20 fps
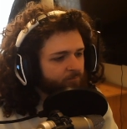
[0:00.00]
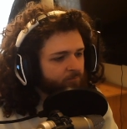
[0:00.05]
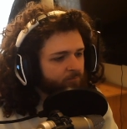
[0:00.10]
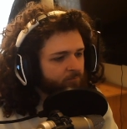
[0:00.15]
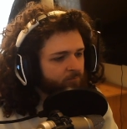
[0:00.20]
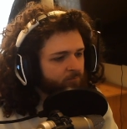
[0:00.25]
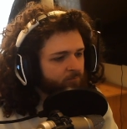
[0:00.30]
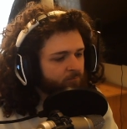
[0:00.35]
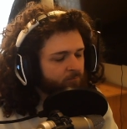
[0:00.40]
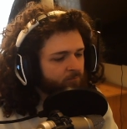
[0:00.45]

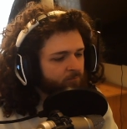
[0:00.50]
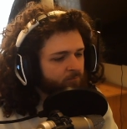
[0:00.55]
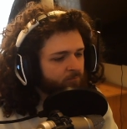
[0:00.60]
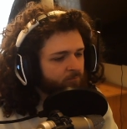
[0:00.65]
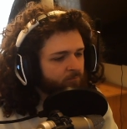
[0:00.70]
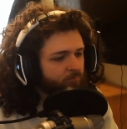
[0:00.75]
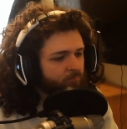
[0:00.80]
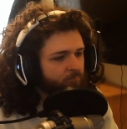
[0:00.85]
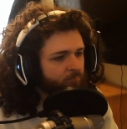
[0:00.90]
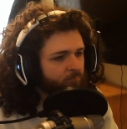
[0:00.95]

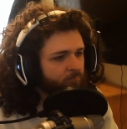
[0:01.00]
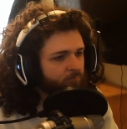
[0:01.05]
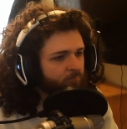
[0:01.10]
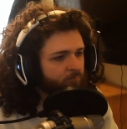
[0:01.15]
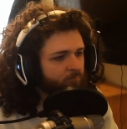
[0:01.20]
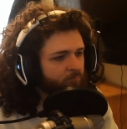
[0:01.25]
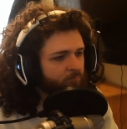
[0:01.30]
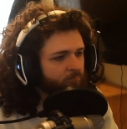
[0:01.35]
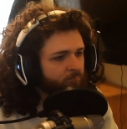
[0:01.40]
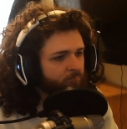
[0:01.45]

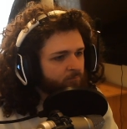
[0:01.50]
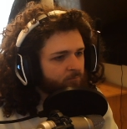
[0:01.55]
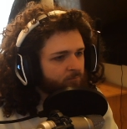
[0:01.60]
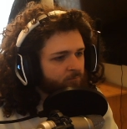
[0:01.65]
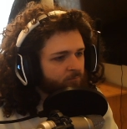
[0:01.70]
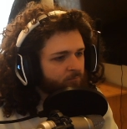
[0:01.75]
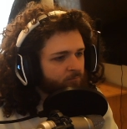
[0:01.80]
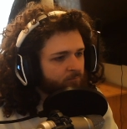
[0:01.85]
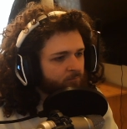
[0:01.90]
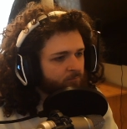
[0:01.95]

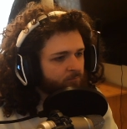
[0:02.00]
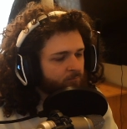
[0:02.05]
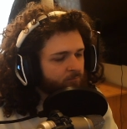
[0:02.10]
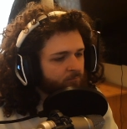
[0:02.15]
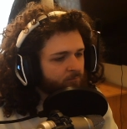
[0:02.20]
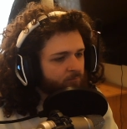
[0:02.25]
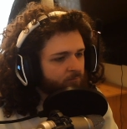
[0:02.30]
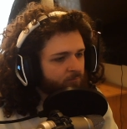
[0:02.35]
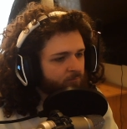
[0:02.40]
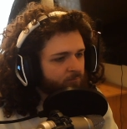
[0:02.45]

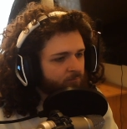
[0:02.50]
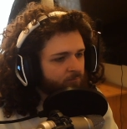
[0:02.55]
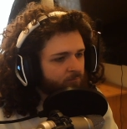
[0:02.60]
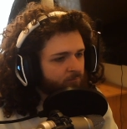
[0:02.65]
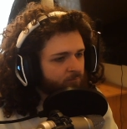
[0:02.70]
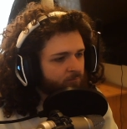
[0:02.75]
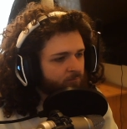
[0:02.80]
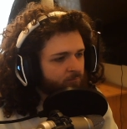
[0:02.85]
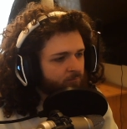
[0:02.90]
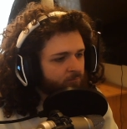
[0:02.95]

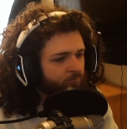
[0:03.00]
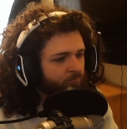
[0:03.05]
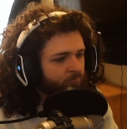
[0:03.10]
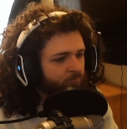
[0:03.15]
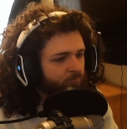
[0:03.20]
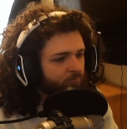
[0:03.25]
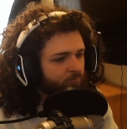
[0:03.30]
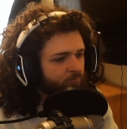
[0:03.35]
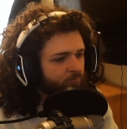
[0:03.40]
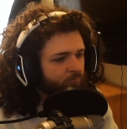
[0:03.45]

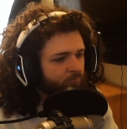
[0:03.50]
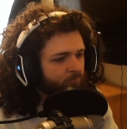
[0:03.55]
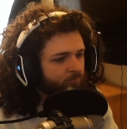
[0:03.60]
[no speech]